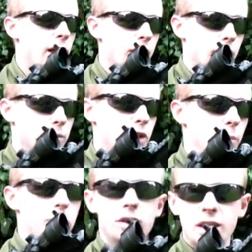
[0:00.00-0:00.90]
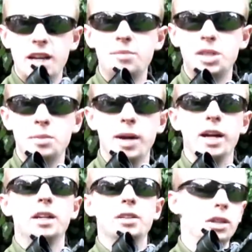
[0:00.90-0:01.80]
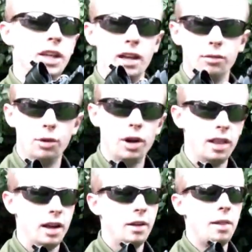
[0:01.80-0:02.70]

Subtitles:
comes up to the empty bag to get rid of that.